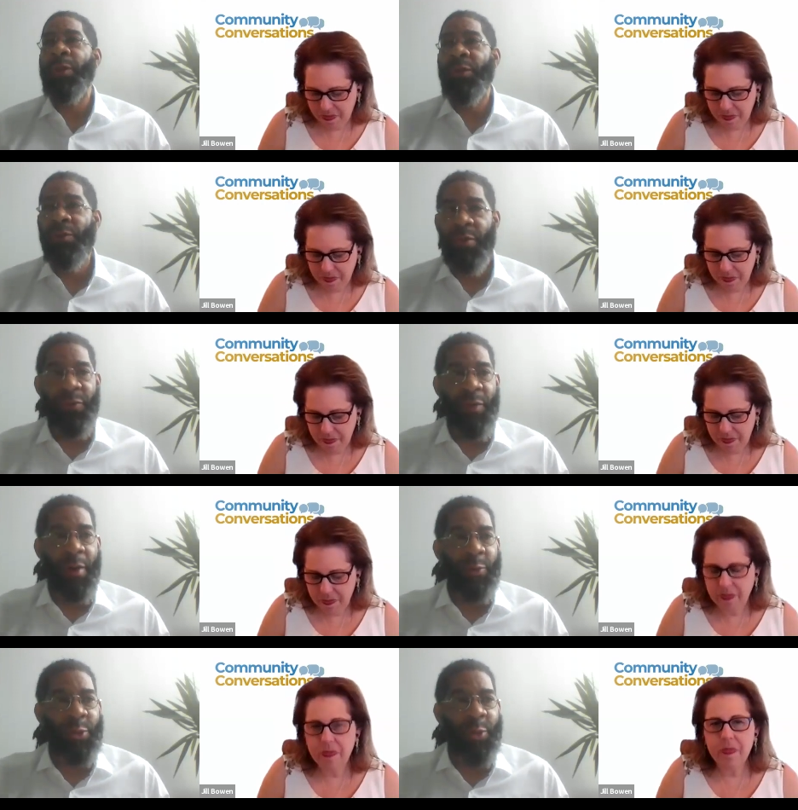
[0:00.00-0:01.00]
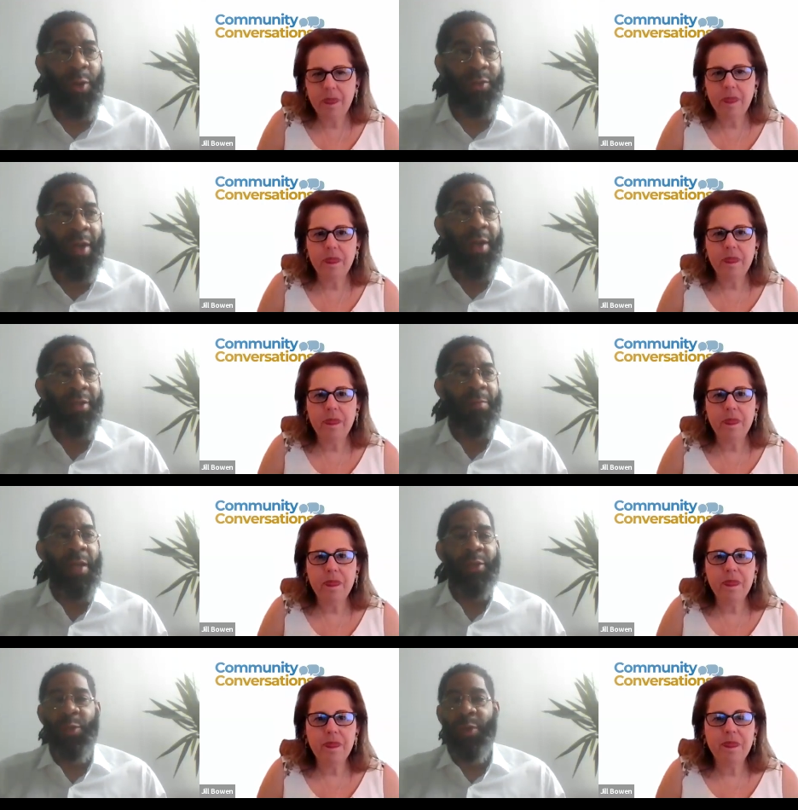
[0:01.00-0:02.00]
Speaker 1: up with the referral source to
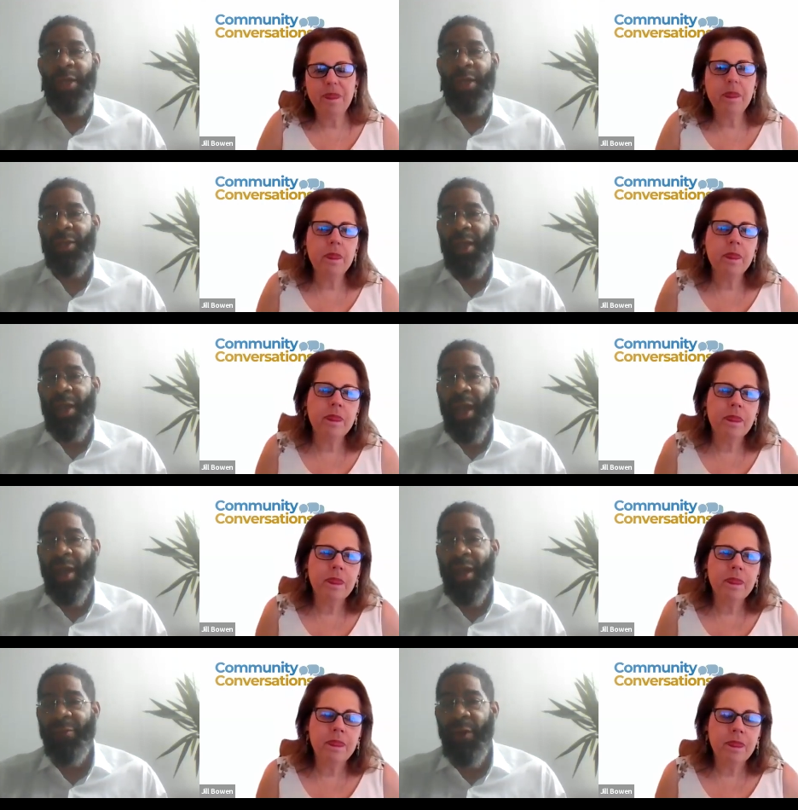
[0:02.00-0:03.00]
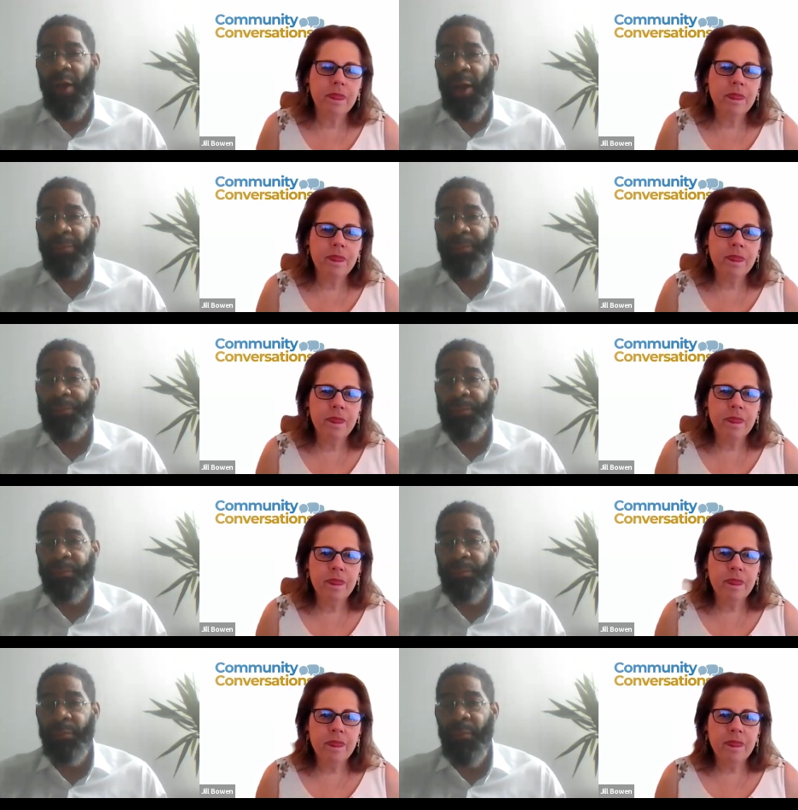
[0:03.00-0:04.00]
make sure that they have, um,
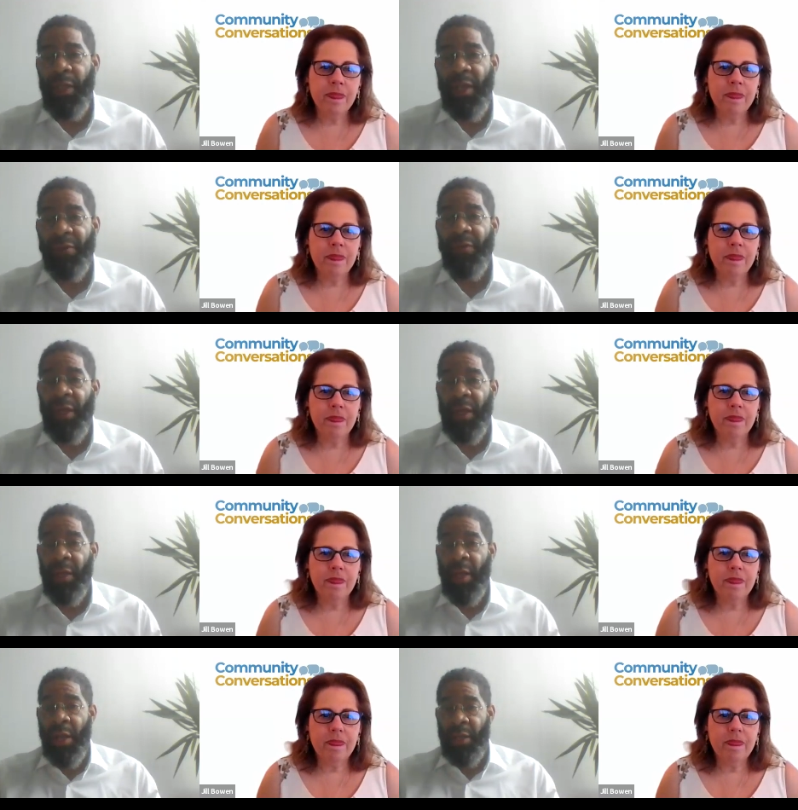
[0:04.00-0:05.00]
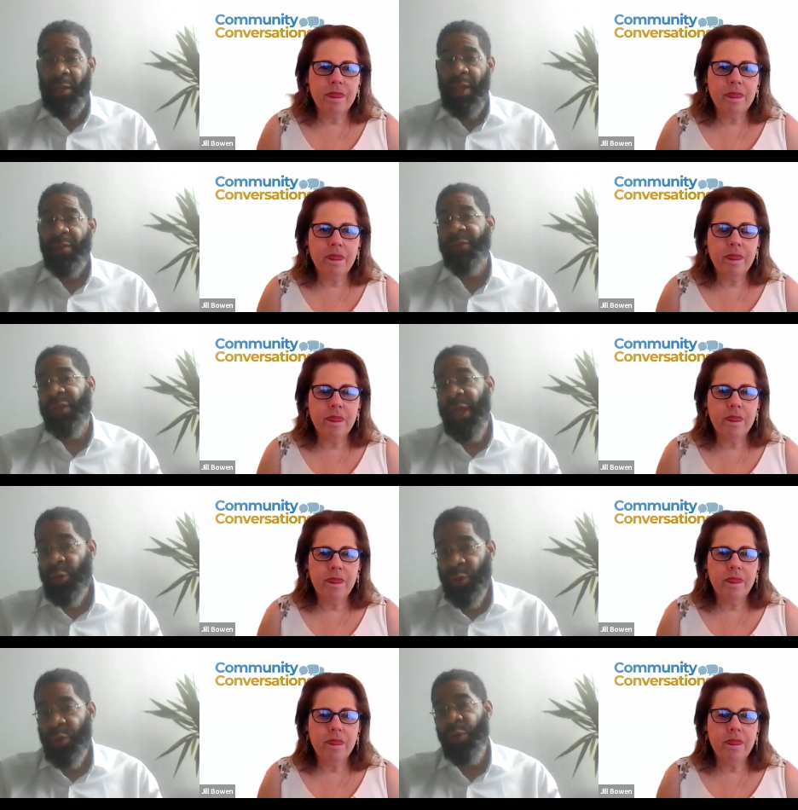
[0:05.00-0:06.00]
they've, they, that they have
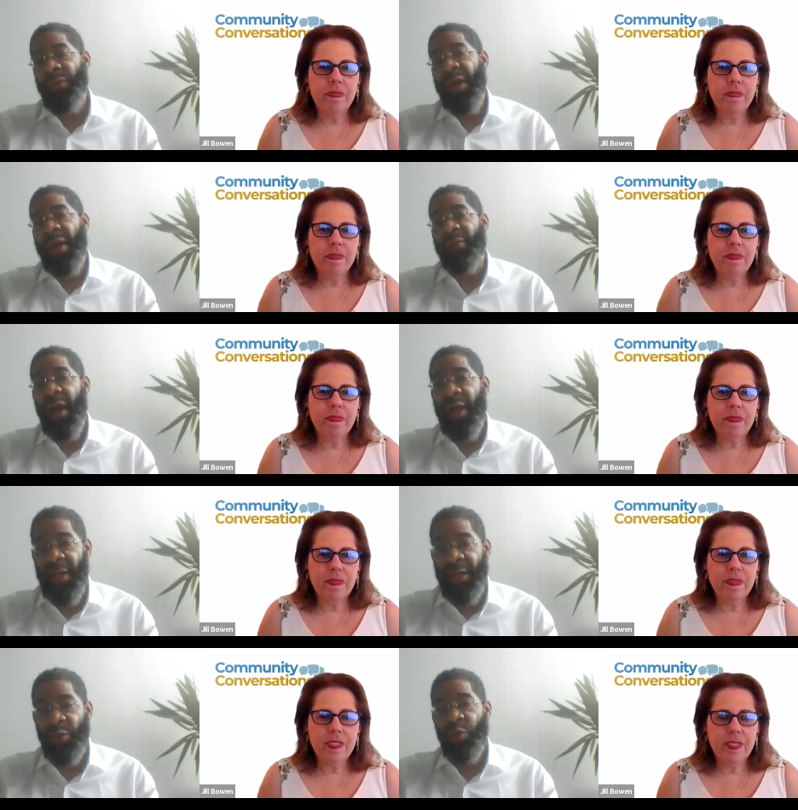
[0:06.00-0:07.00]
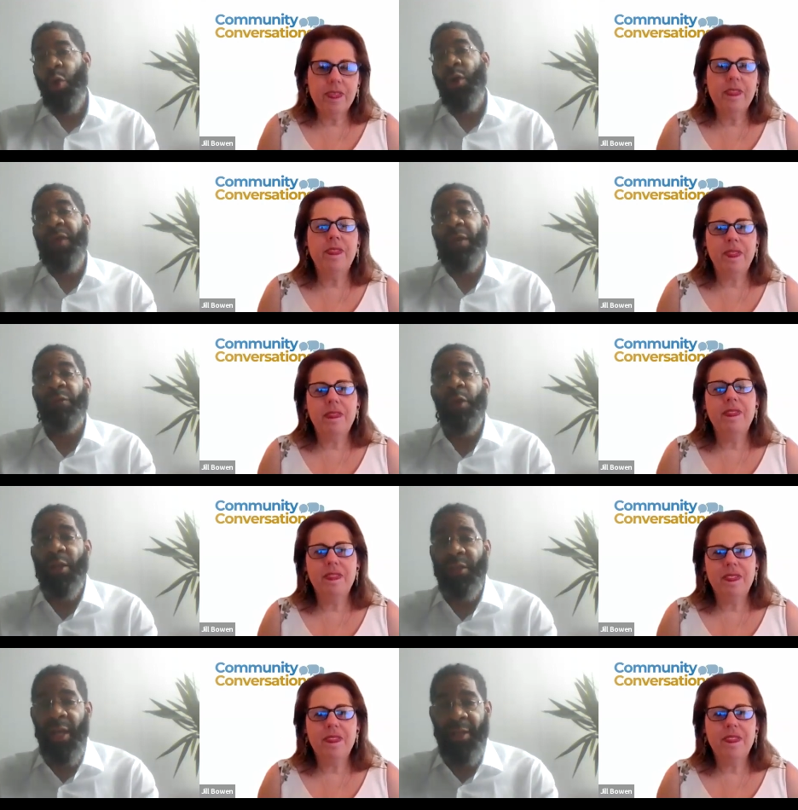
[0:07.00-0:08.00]
scheduled you or they have contacted you or if they've
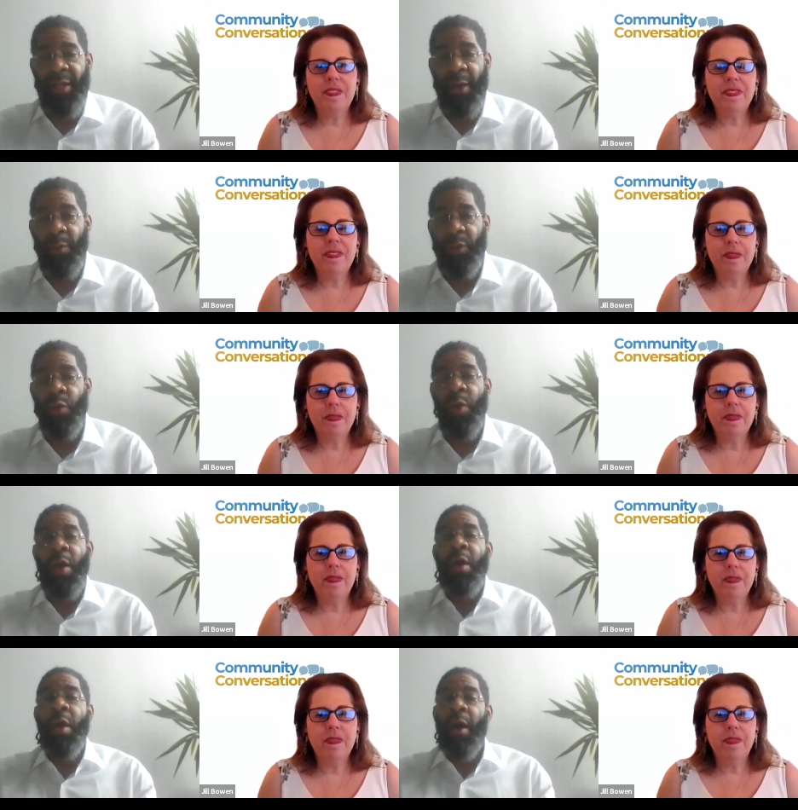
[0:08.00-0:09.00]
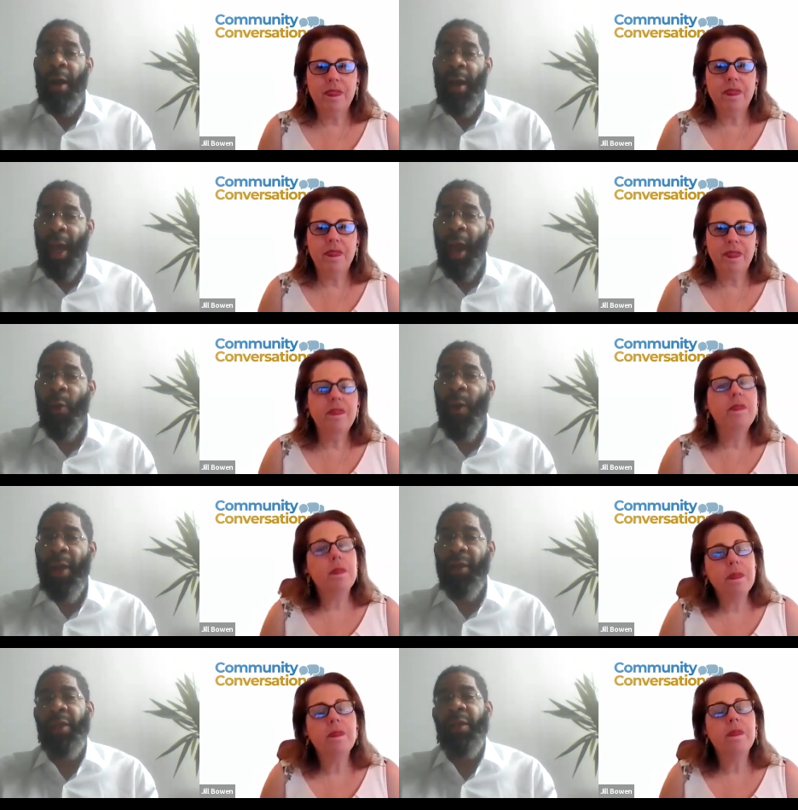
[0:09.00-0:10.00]
lost contact with you, uh, how
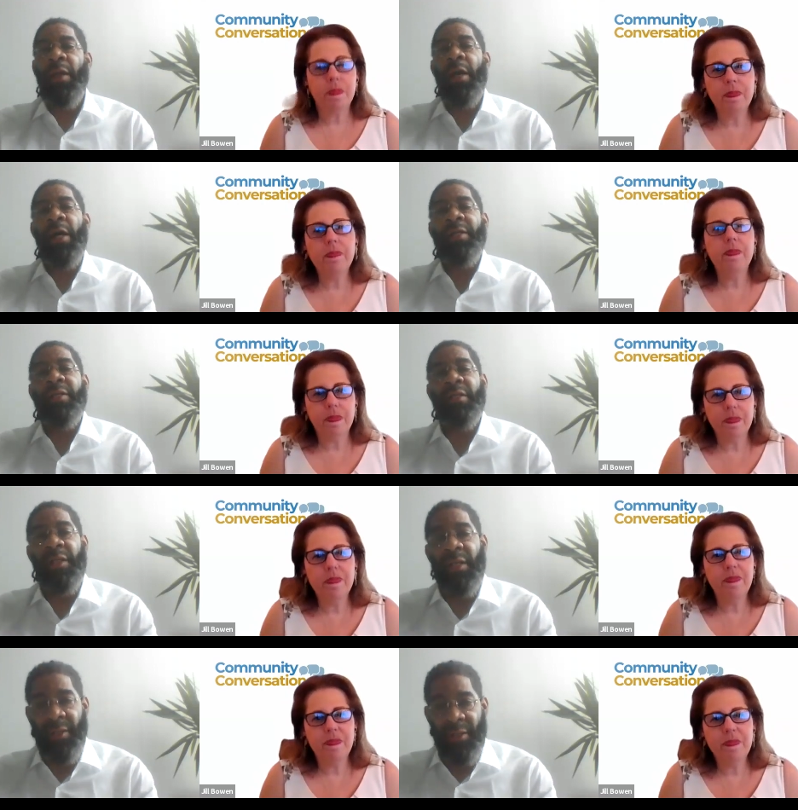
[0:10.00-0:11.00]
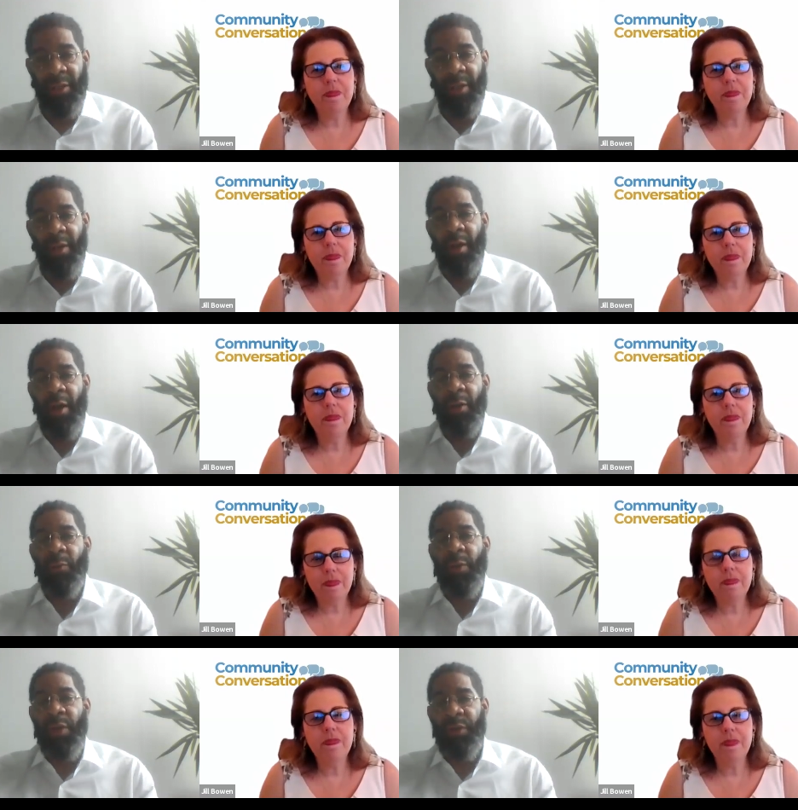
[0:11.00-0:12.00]
I can assist uh,
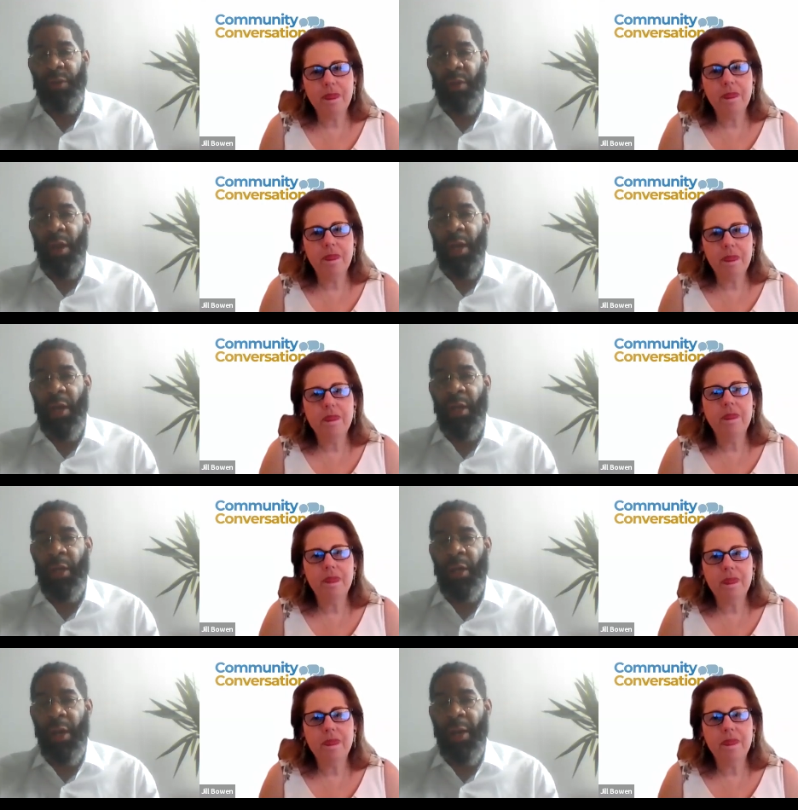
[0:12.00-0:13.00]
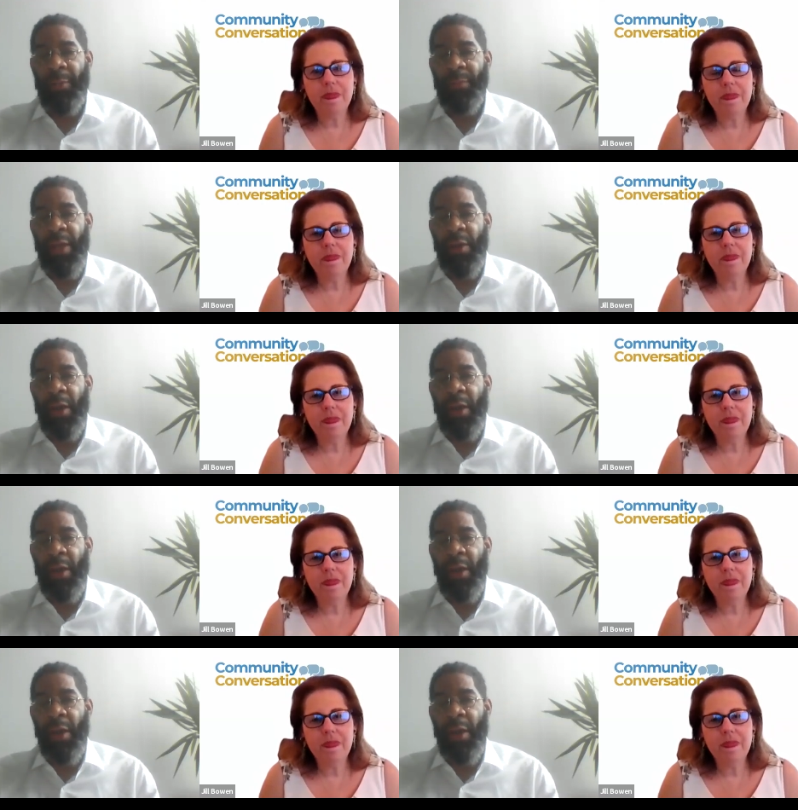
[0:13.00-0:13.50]
with uh, um,